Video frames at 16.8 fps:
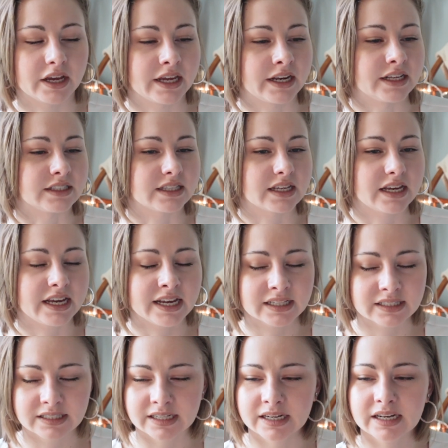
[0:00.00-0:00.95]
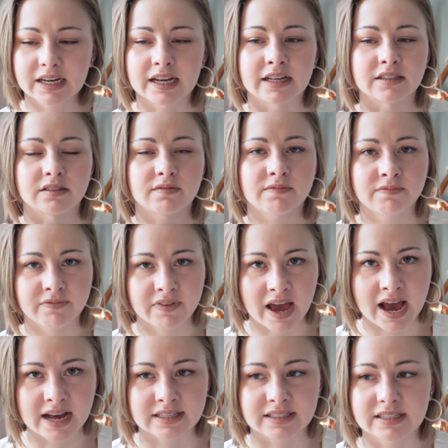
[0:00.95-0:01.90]
It is instant, it is
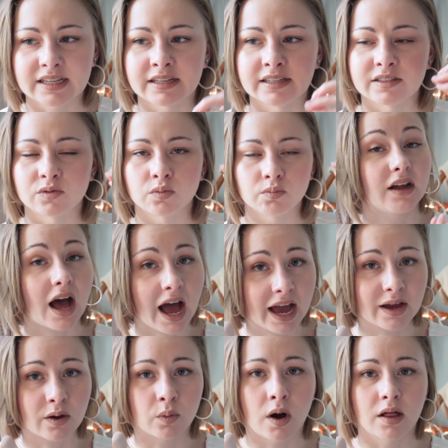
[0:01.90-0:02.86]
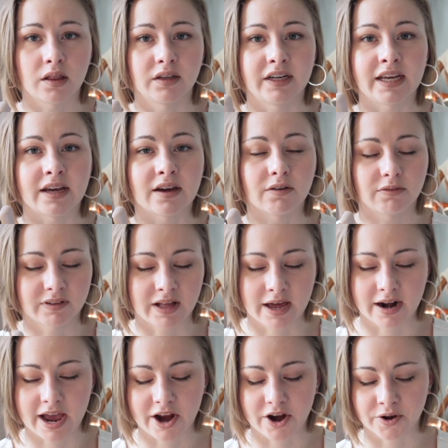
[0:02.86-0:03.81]
fast, it is high quality
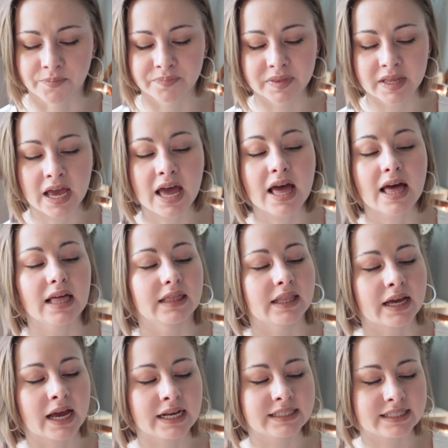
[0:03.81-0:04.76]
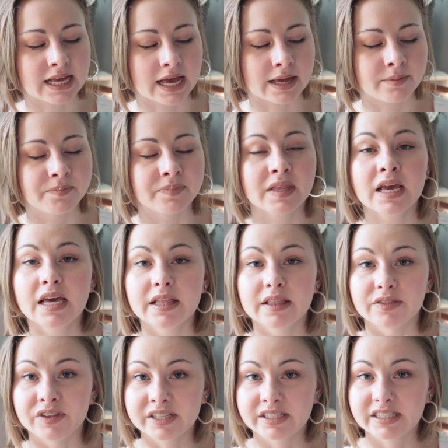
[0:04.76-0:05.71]
flat iron. Like I said,
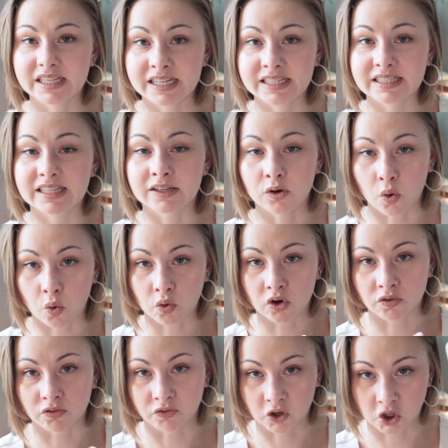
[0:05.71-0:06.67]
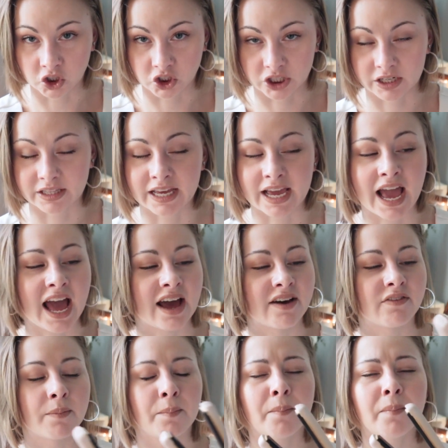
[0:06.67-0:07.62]
this is an older version. They
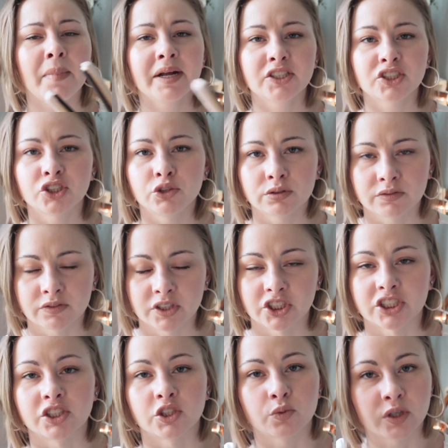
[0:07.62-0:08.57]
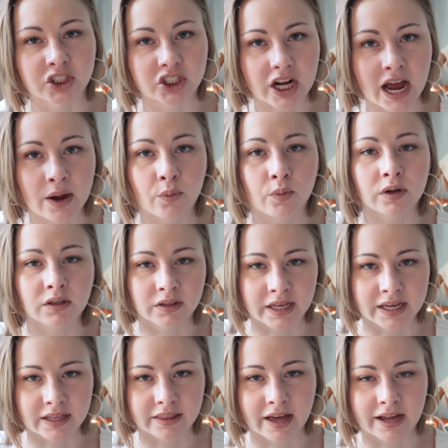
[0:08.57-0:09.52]
have much newer versions, which I will
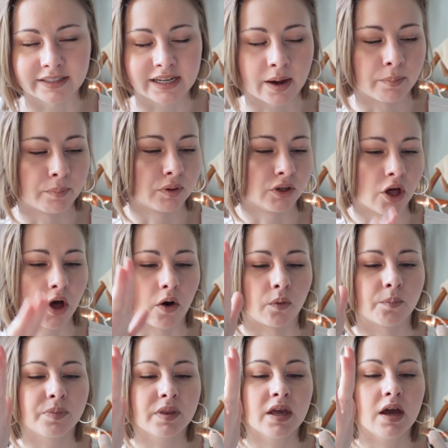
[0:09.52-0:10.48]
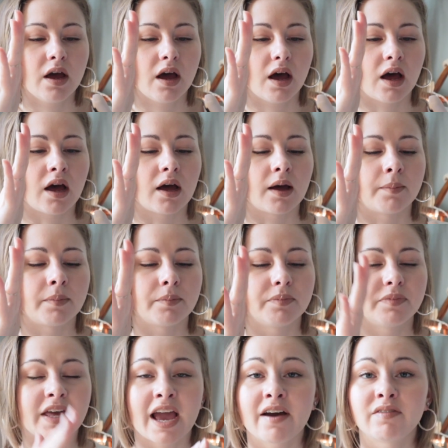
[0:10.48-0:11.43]
link that down below.
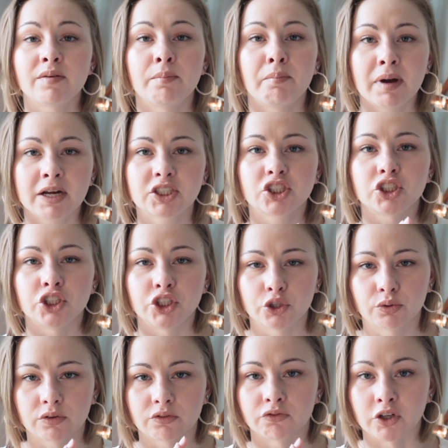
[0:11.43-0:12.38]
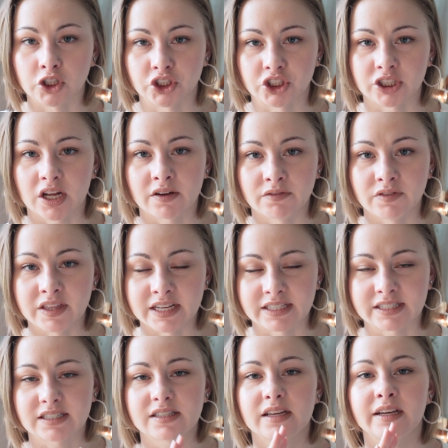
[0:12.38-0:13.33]
They have a much newer version of
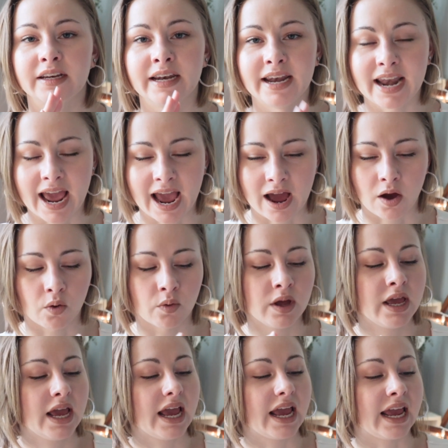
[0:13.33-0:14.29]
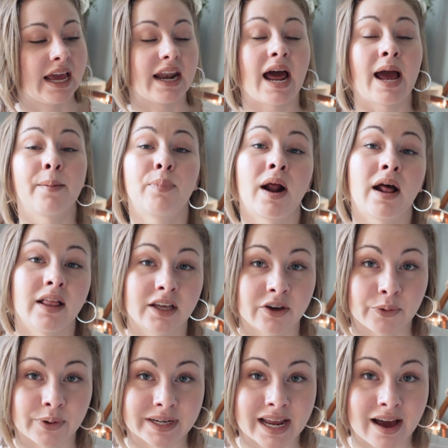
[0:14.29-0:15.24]
this now, and I'm probably
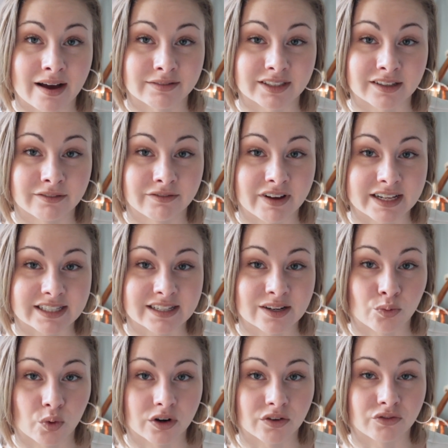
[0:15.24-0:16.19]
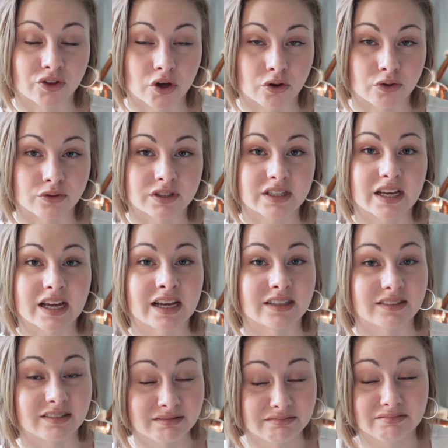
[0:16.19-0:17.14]
going to have to invest in one of those
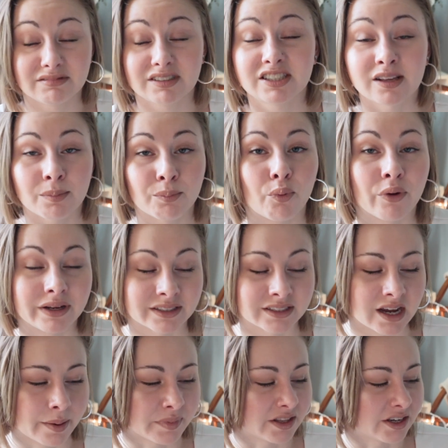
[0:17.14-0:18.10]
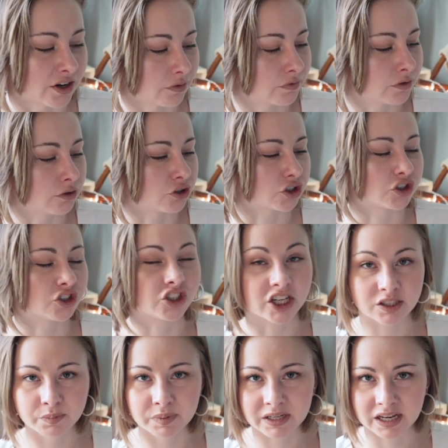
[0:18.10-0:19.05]
at some point in time in the near future,
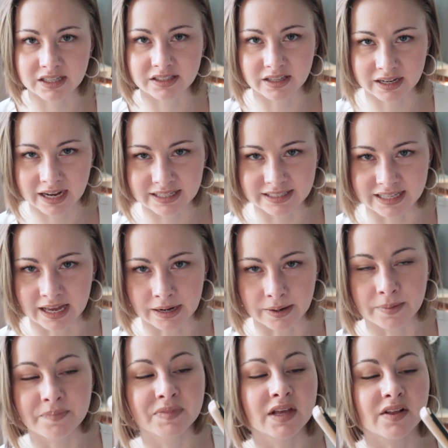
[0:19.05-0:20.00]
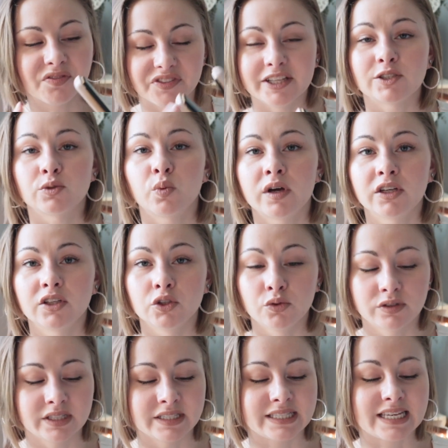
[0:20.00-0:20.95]
just because, like I said, this one
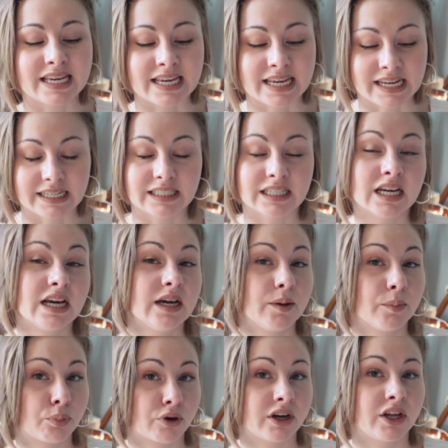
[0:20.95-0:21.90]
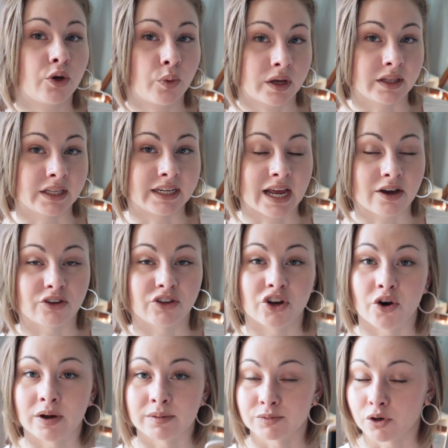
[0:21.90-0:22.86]
loses heat pretty quickly now.
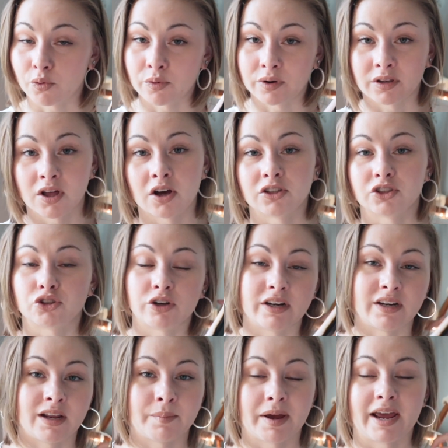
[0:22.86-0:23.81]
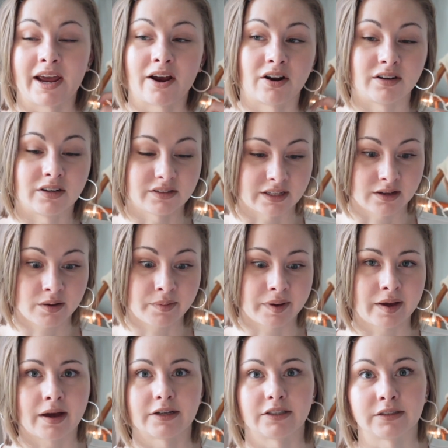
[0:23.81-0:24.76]
I'm going along straightening my hair, and it's like, oh
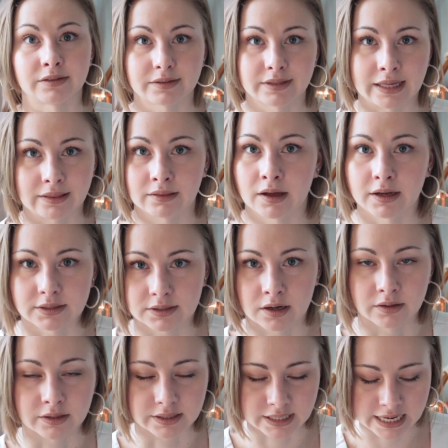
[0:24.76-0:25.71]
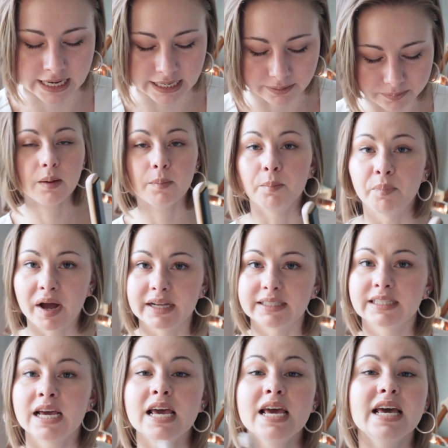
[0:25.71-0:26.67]
my gosh, it's like lost all this heat.
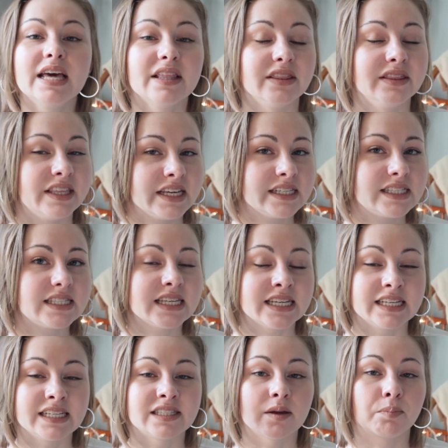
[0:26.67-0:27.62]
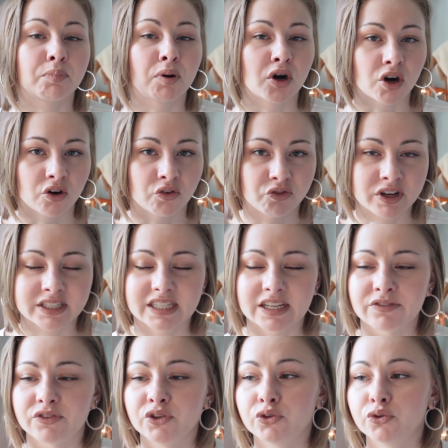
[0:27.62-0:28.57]
But this is perfect
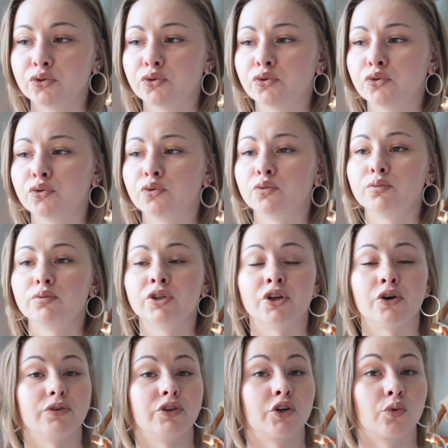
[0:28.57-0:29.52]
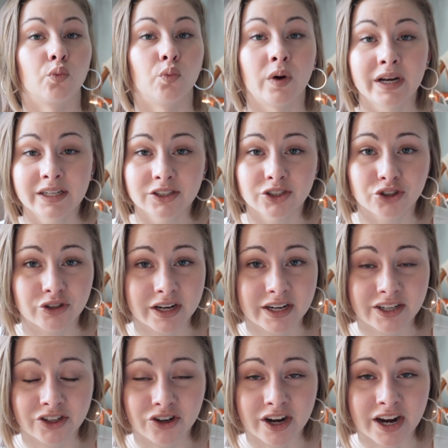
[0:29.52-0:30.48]
if you're wanting to
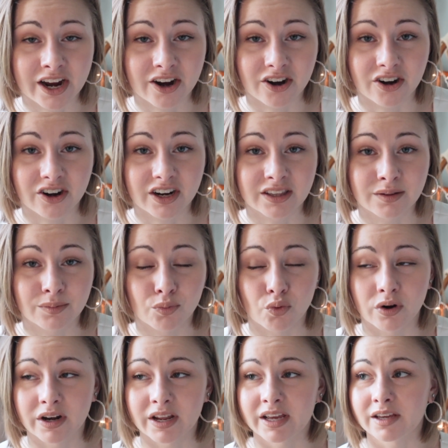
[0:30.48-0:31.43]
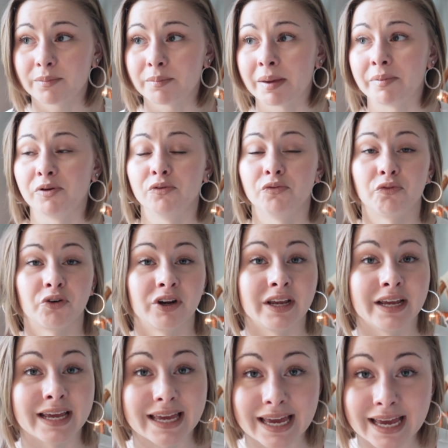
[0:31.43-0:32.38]
straighten your hair in the morning. Maybe you
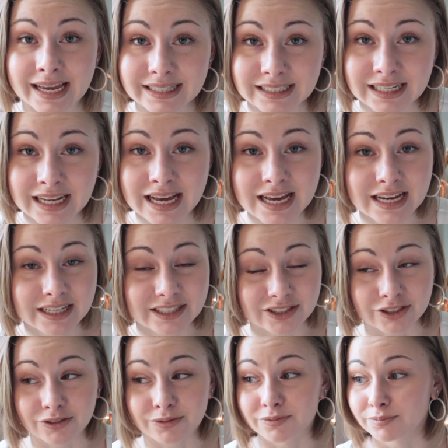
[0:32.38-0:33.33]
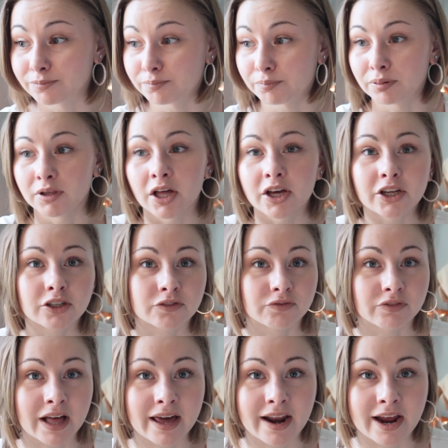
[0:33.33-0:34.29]
forget to plug your
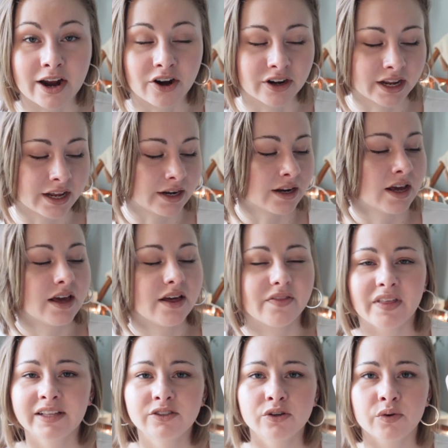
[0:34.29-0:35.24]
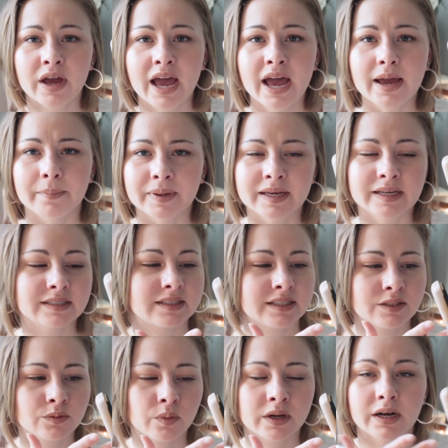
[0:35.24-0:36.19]
flat iron in. That's okay, because
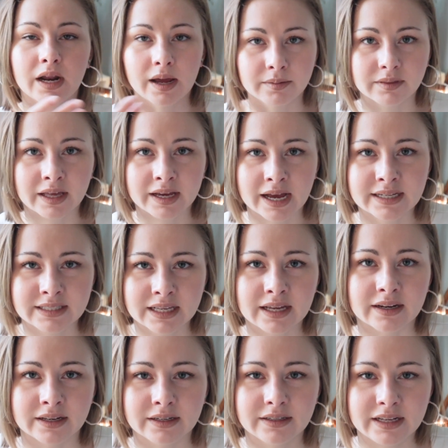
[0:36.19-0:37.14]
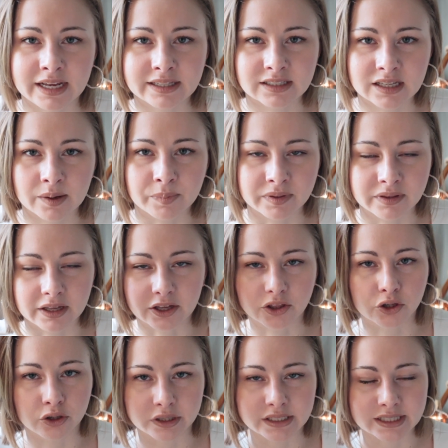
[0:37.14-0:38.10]
this one, like I said, it heats up in like
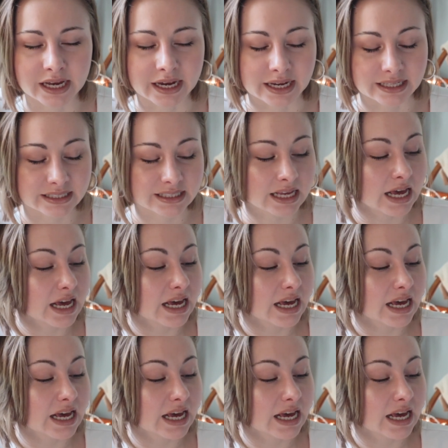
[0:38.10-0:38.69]
30 seconds.